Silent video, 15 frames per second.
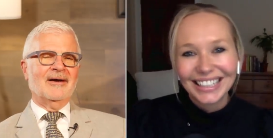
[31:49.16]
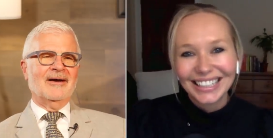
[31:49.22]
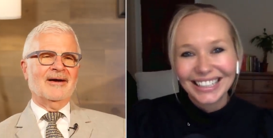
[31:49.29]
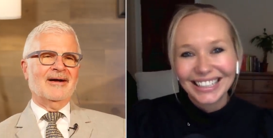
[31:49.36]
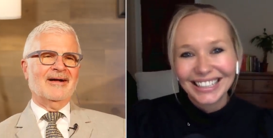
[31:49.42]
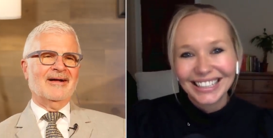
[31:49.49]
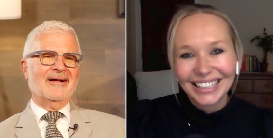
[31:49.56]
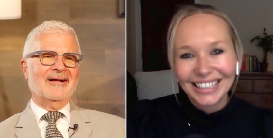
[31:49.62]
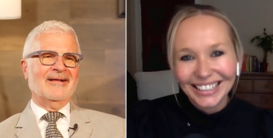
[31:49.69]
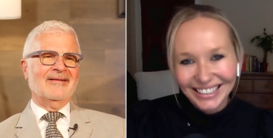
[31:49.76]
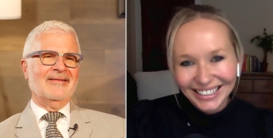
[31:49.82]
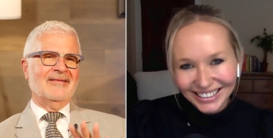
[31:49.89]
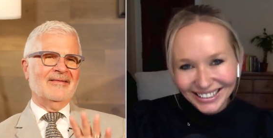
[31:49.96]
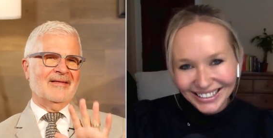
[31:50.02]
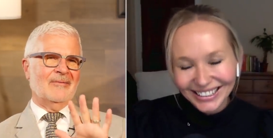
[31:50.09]

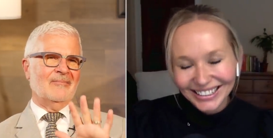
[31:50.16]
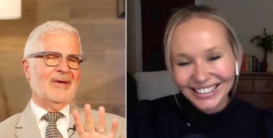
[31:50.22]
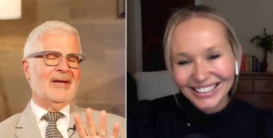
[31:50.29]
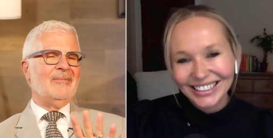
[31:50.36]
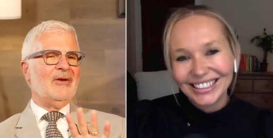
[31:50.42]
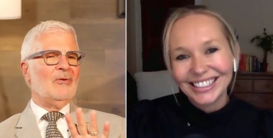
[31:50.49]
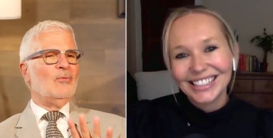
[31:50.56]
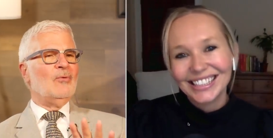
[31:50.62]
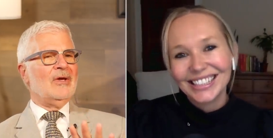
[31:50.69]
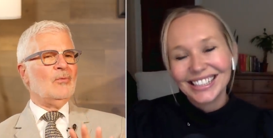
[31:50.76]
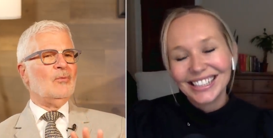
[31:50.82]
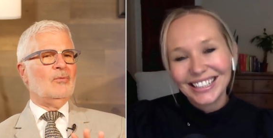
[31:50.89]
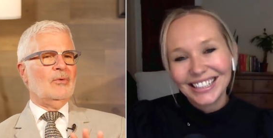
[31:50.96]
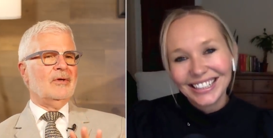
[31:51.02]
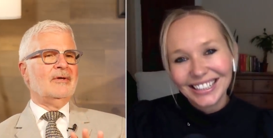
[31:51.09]
Speaker 1: uh, that maybe
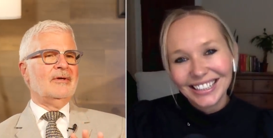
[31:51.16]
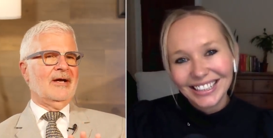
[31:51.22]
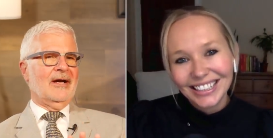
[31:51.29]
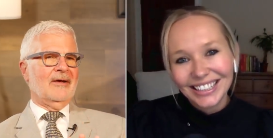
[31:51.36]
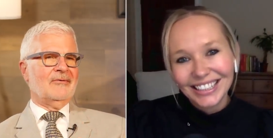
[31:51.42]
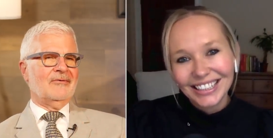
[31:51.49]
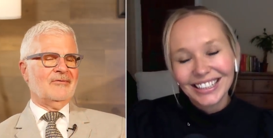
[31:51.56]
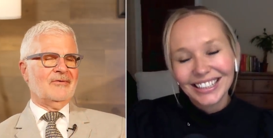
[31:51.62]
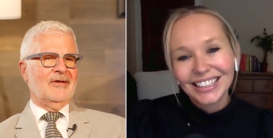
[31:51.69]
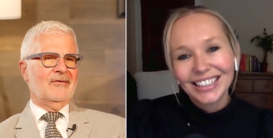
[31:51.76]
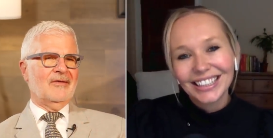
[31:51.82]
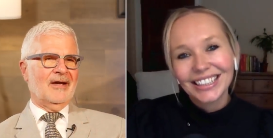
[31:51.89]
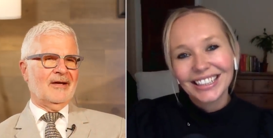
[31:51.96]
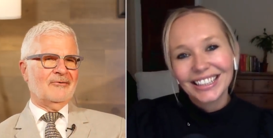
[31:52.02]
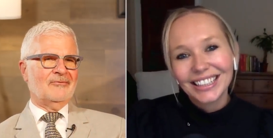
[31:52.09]
we would not
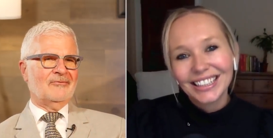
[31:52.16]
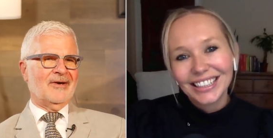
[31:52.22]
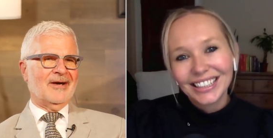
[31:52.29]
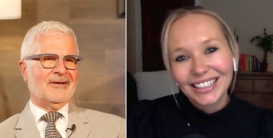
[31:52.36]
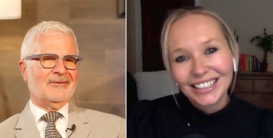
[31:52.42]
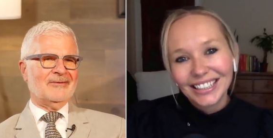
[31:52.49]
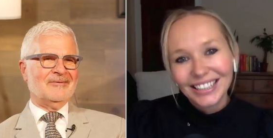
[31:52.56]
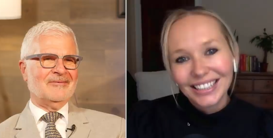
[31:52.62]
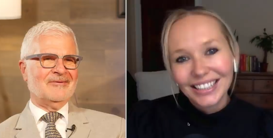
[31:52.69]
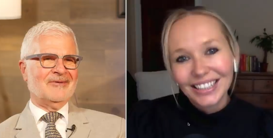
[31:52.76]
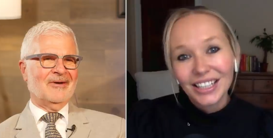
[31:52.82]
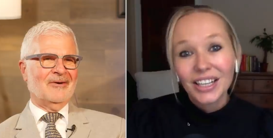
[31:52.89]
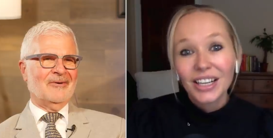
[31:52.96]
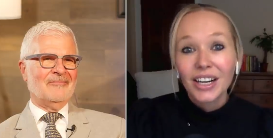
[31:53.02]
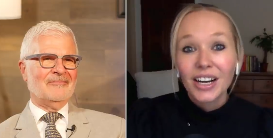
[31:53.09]
see that effect.
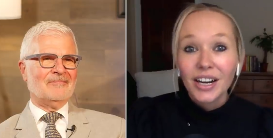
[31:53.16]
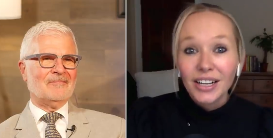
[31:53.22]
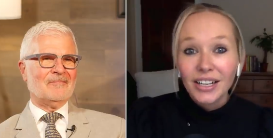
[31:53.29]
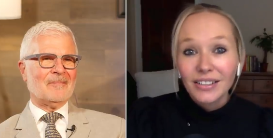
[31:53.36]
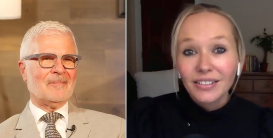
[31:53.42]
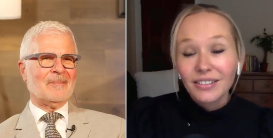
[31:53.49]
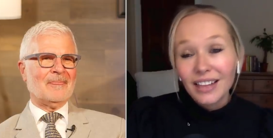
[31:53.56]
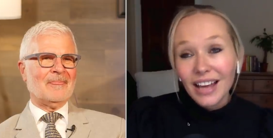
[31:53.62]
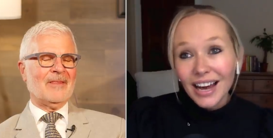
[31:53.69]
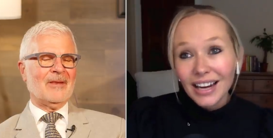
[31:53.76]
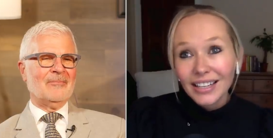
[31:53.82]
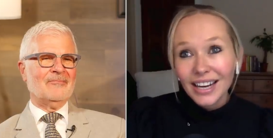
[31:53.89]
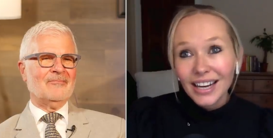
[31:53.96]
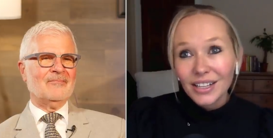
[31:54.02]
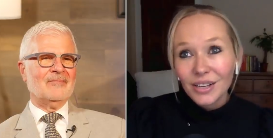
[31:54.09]
So
Speaker 2: that,
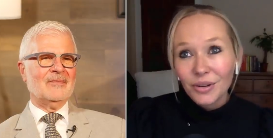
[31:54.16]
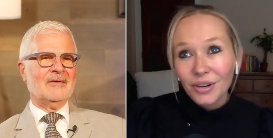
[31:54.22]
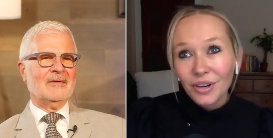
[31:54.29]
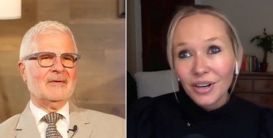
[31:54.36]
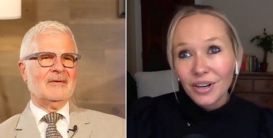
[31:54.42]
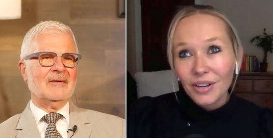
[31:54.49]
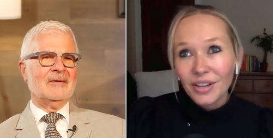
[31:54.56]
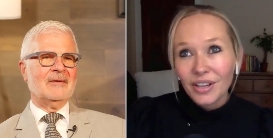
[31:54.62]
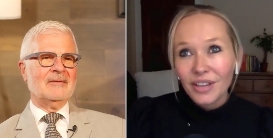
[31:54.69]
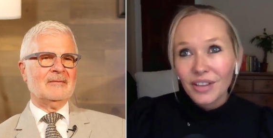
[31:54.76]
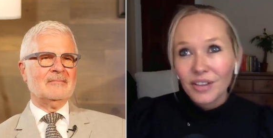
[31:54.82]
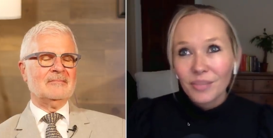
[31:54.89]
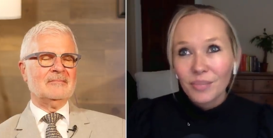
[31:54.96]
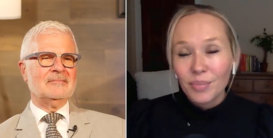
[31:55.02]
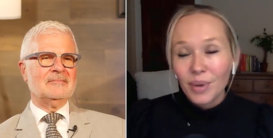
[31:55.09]
yeah, or the
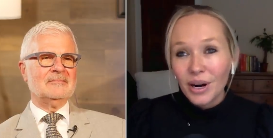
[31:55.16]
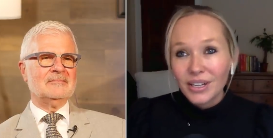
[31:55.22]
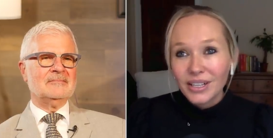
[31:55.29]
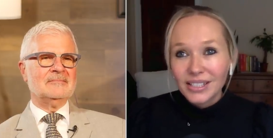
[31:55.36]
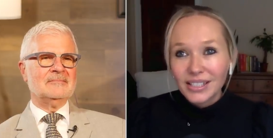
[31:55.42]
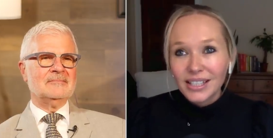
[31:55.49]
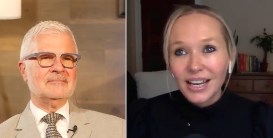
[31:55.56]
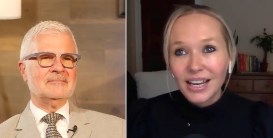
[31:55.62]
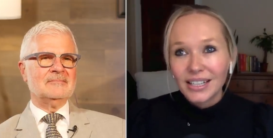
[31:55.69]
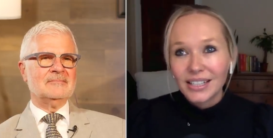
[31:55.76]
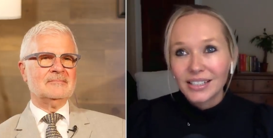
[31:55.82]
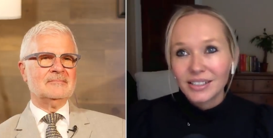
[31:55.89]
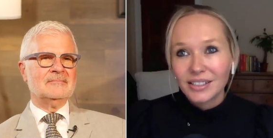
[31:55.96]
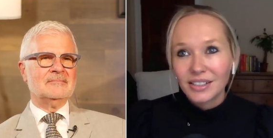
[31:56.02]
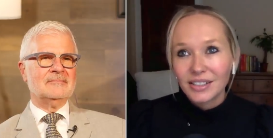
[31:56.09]
other part is that
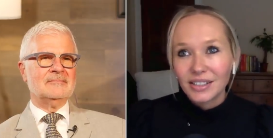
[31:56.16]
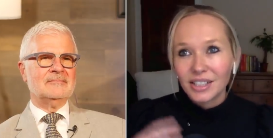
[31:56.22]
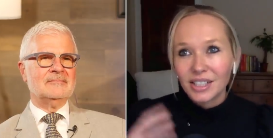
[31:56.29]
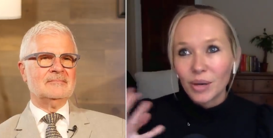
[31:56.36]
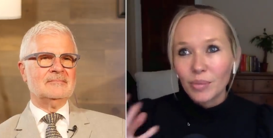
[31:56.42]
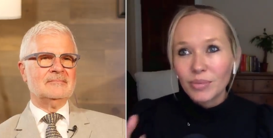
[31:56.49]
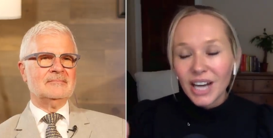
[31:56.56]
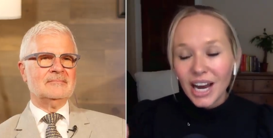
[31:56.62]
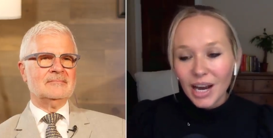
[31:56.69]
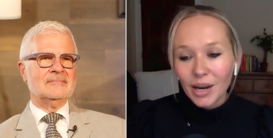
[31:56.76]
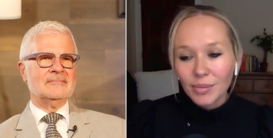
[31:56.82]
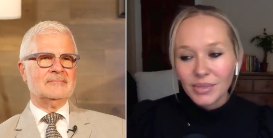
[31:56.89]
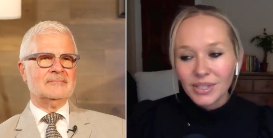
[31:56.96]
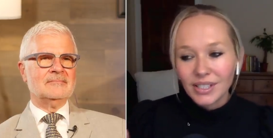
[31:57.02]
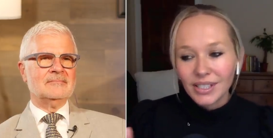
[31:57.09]

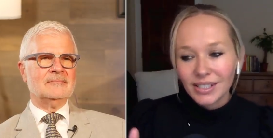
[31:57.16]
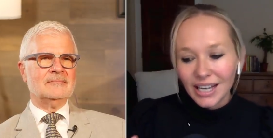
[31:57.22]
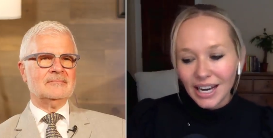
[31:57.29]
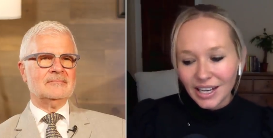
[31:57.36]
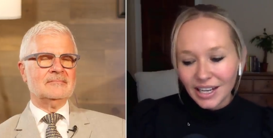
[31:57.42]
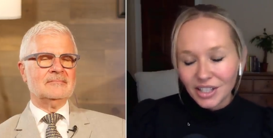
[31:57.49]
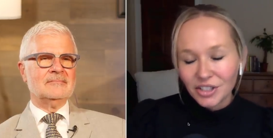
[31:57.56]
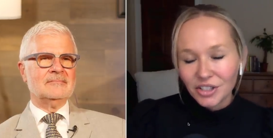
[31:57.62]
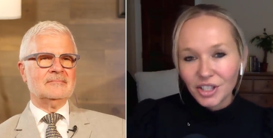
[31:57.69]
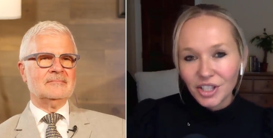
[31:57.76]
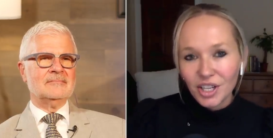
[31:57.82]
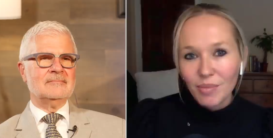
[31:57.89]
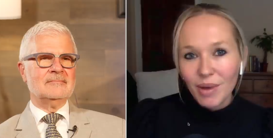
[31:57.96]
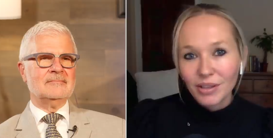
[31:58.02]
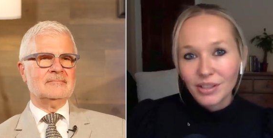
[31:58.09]
sometimes taking certain
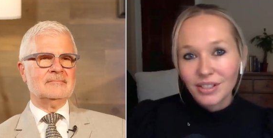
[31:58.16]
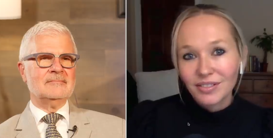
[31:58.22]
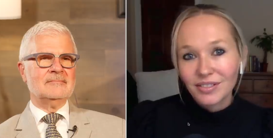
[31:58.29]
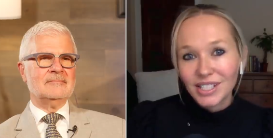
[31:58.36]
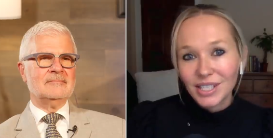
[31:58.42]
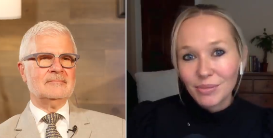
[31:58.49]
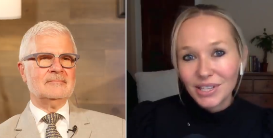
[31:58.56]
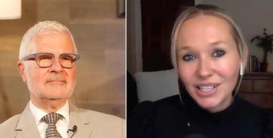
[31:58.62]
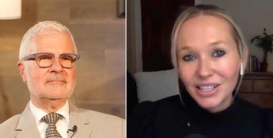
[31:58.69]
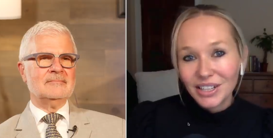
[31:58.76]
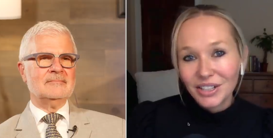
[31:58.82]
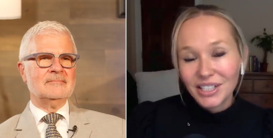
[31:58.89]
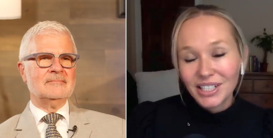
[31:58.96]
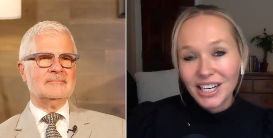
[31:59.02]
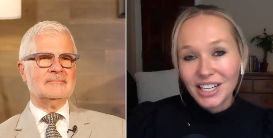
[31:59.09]
amounts of CBD or
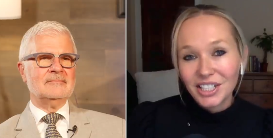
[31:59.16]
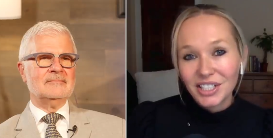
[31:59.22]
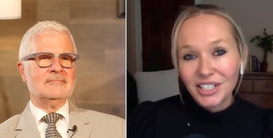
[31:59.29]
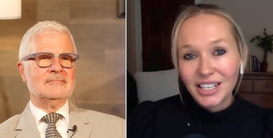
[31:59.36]
THC